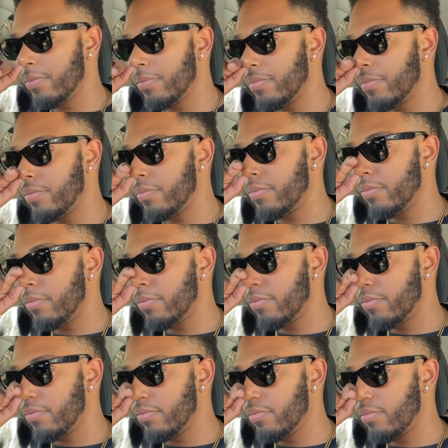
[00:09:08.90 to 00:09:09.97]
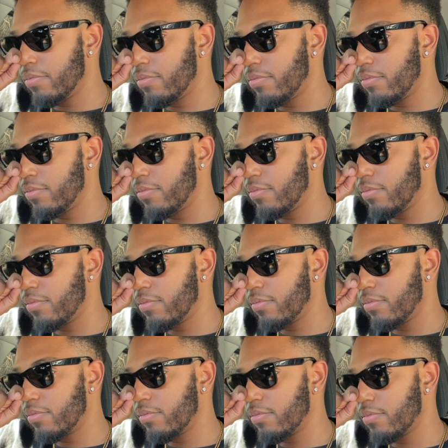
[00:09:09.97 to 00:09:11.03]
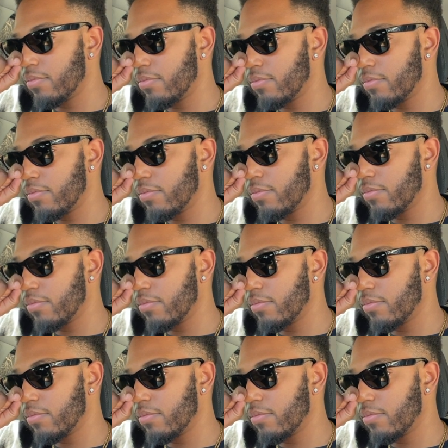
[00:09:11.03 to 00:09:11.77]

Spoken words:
(silence)